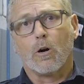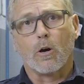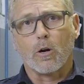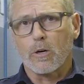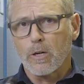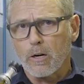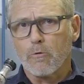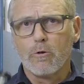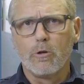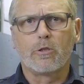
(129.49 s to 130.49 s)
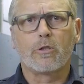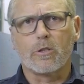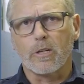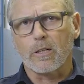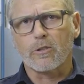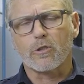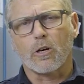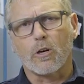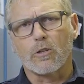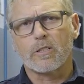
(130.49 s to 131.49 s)
on little roots, little
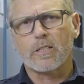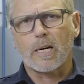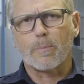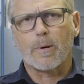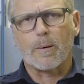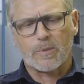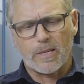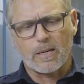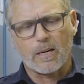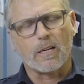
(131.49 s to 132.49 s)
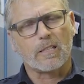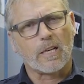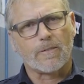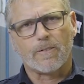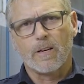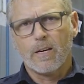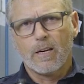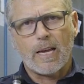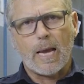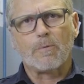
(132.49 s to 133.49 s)
stones, stutter bumps, that kind of stuff.
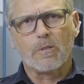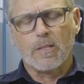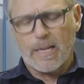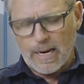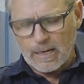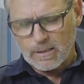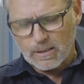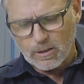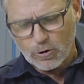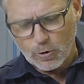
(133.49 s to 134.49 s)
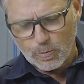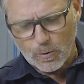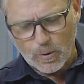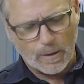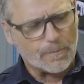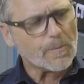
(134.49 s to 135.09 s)
Absolutely handles it super well.